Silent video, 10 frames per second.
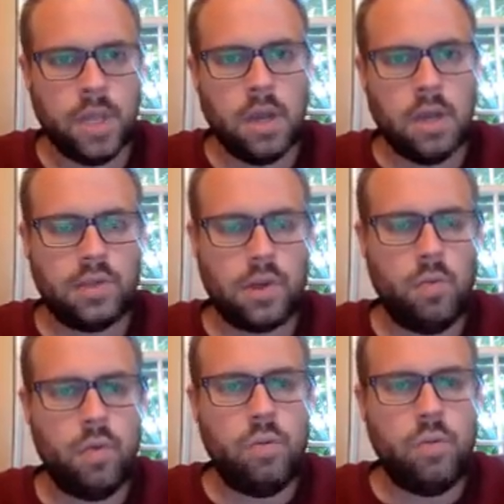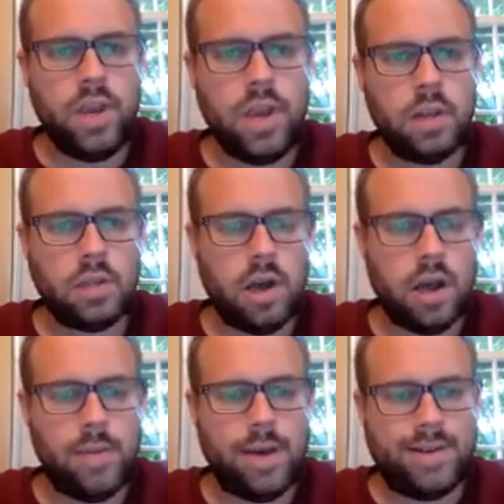So when we
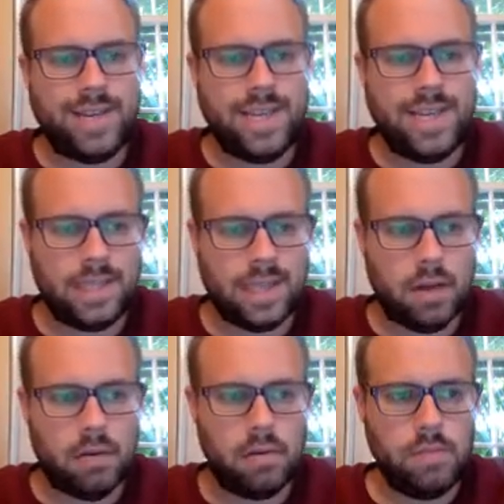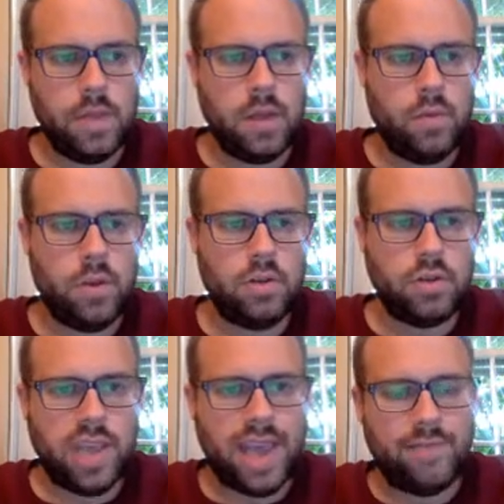talk about Ecell, we
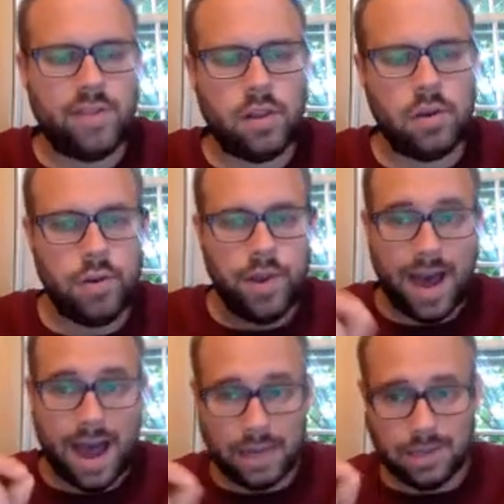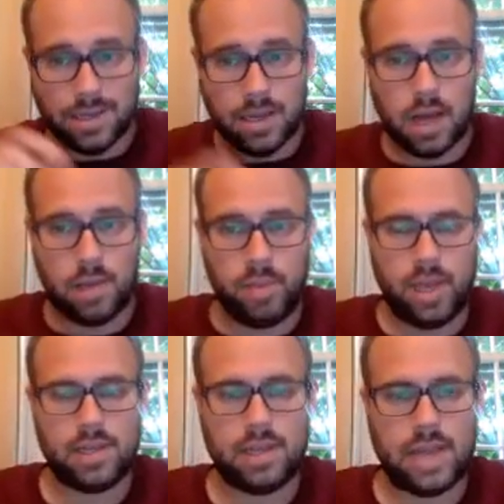usually have the little knot up
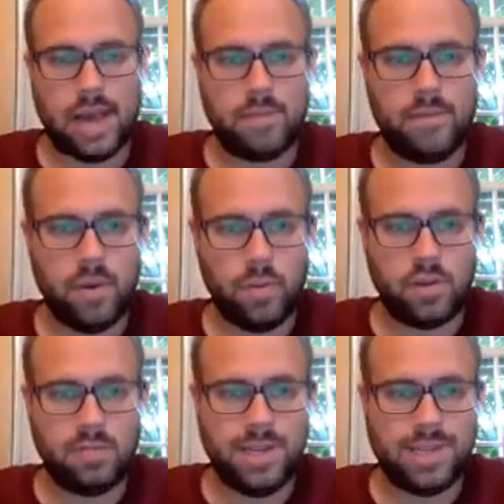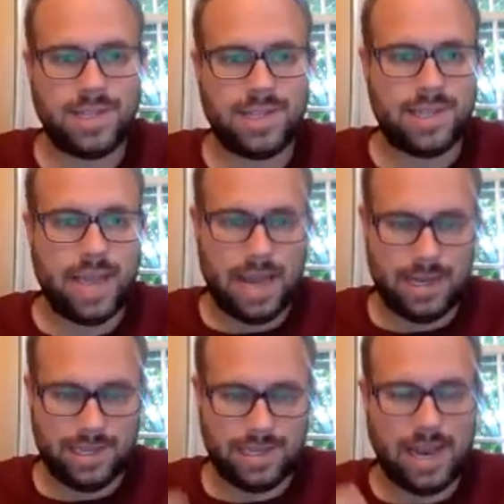at the top of it, which means it's
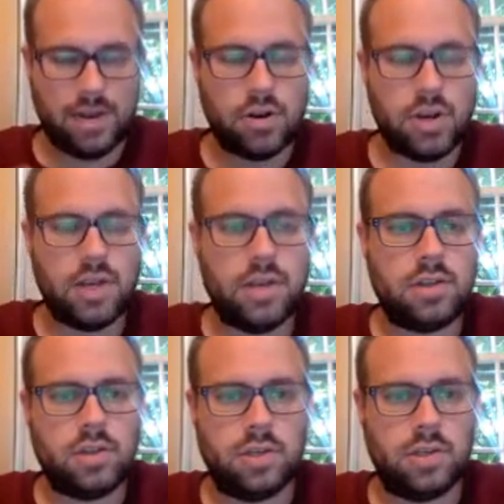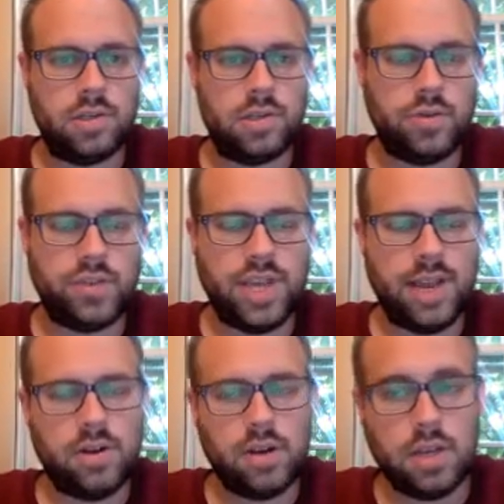at standard conditions. So
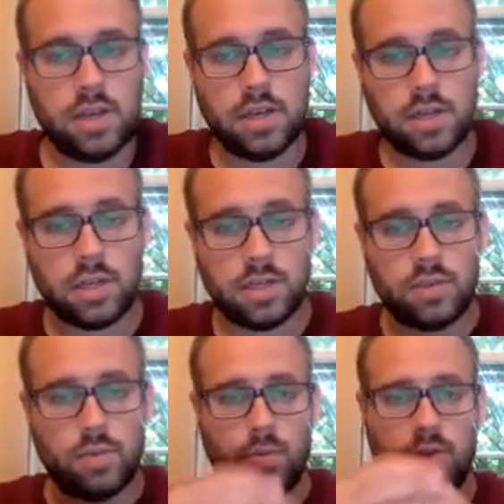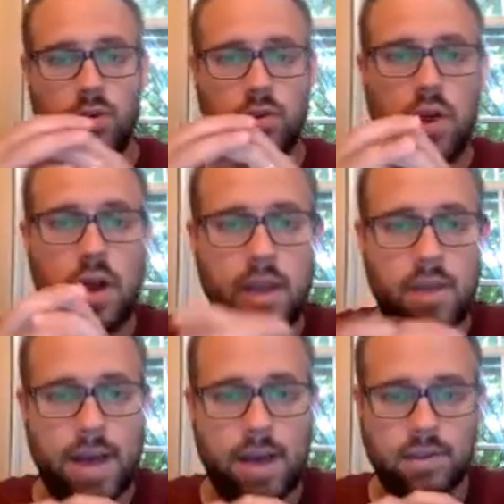standard conditions, when we start talking
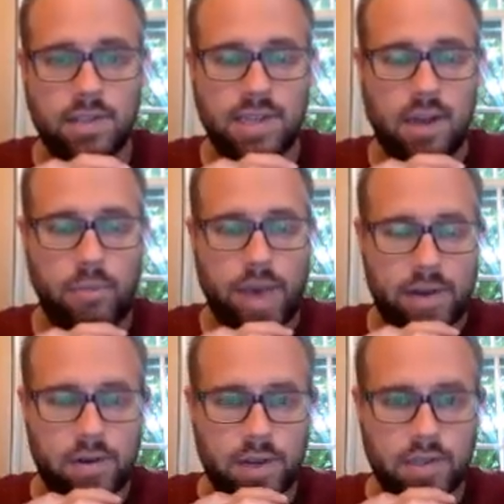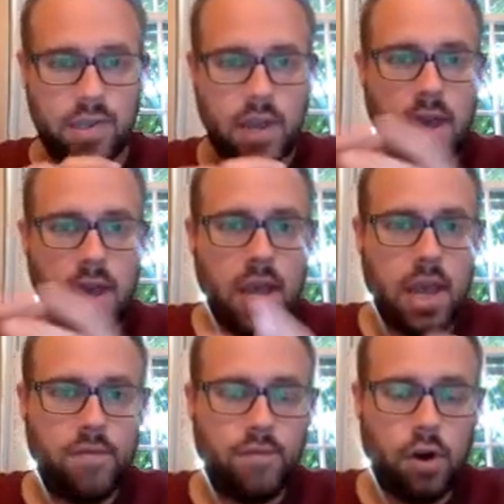about cell batteries,
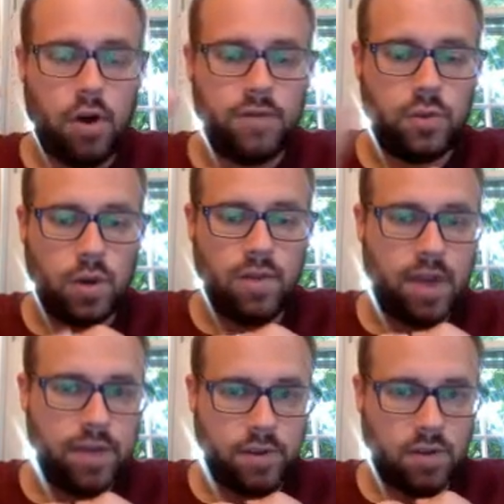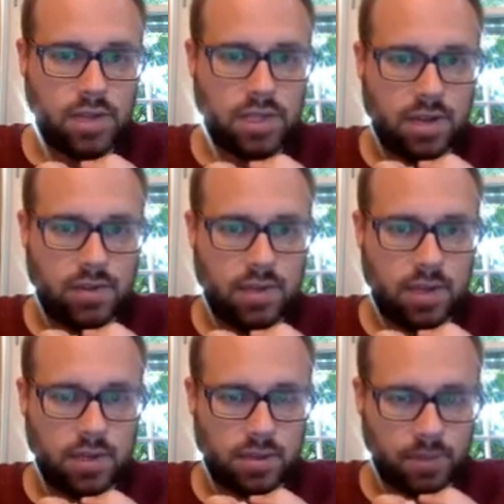involve 25 degrees
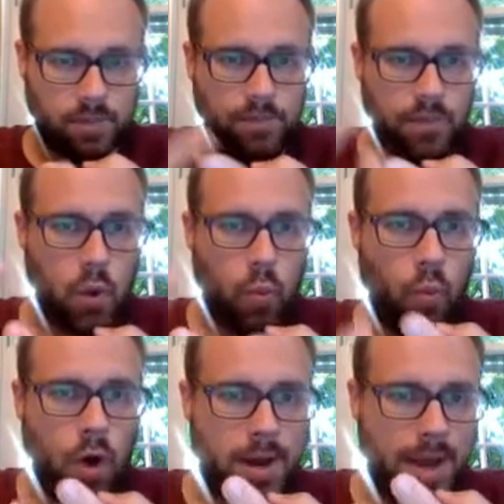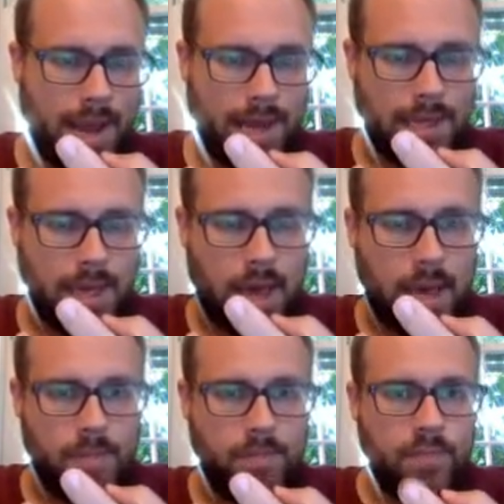Celsius, 1
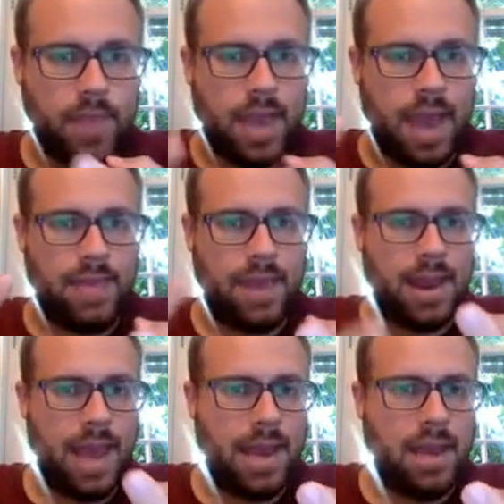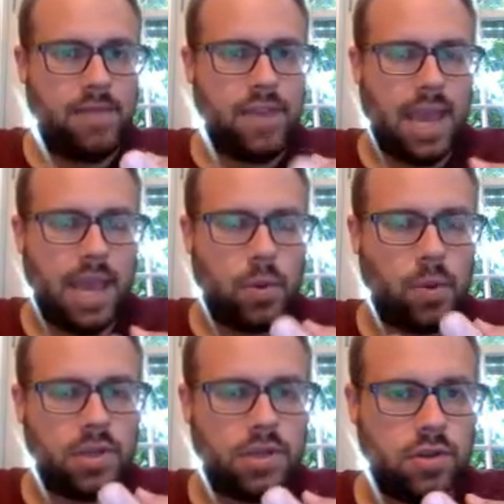atm, and then any of the
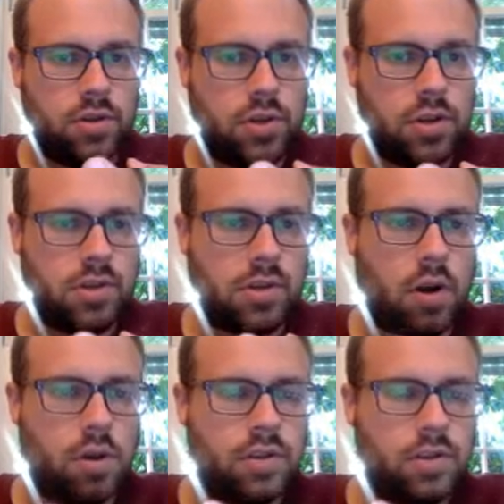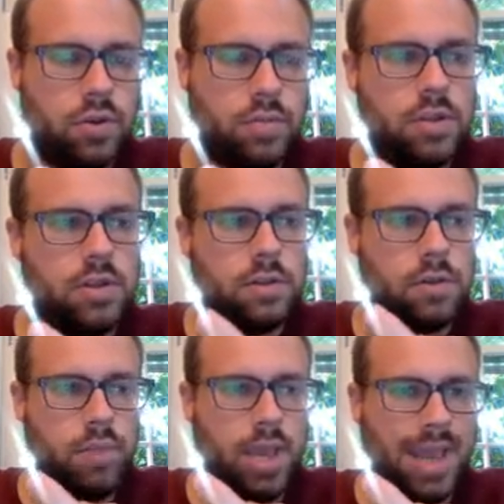aqueous solutions are assumed
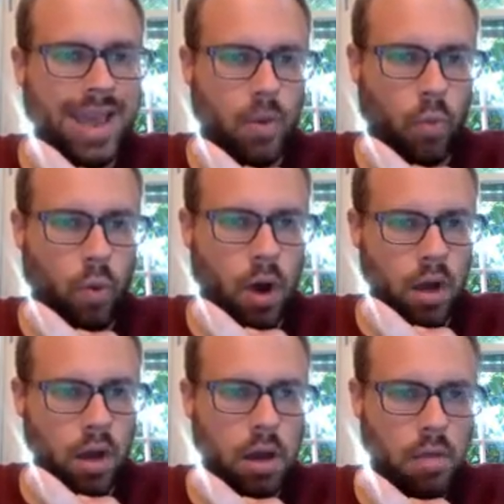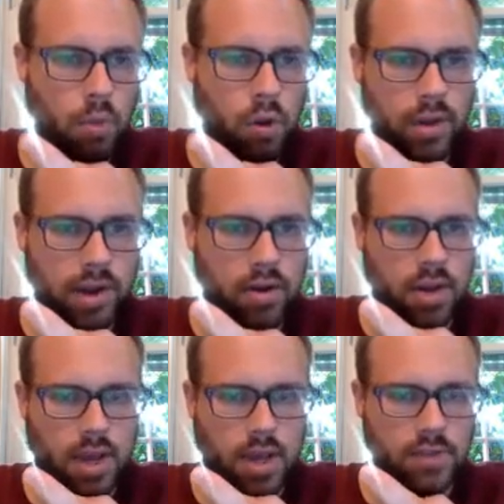to be at 1
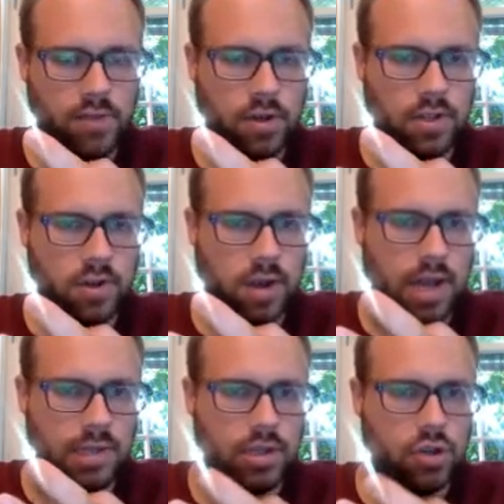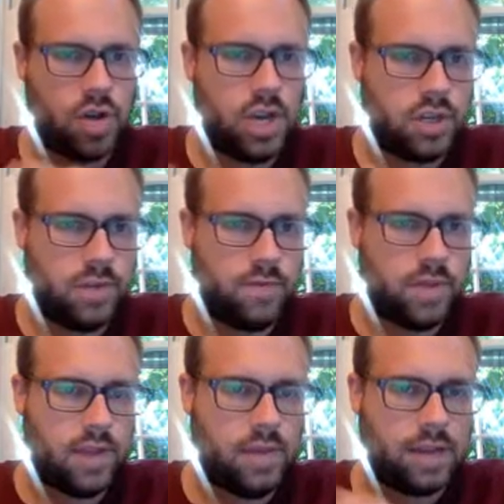molarity as far as their concentration for
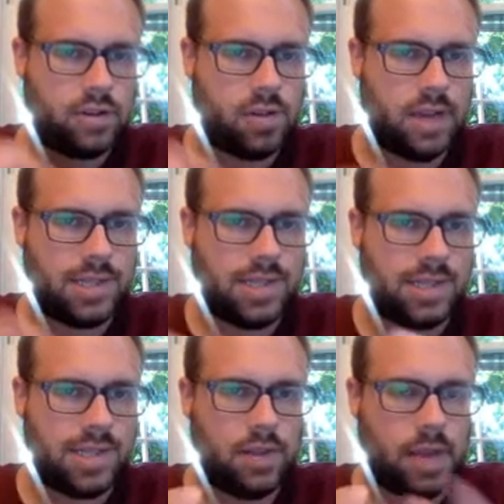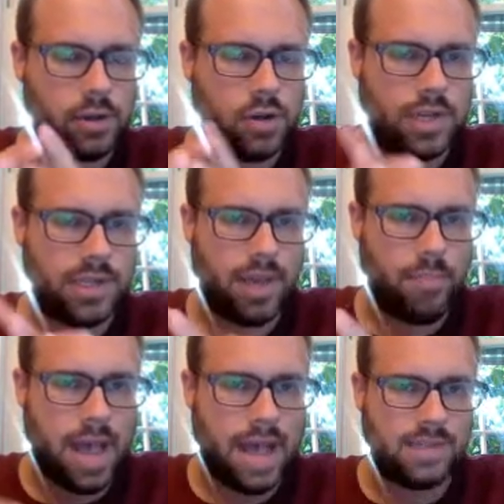the electrolytes as the electrons
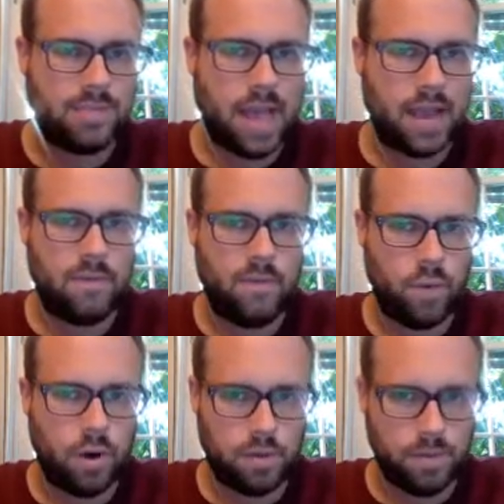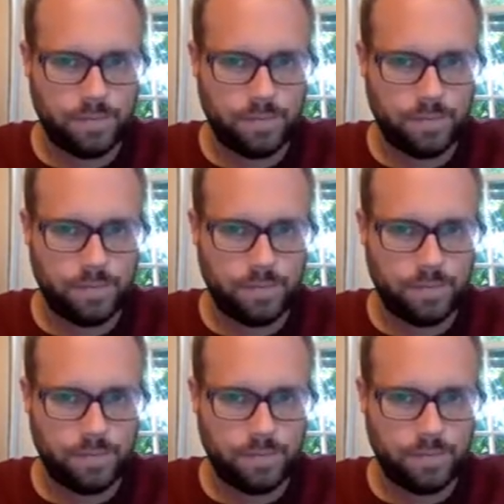get passed back and forth.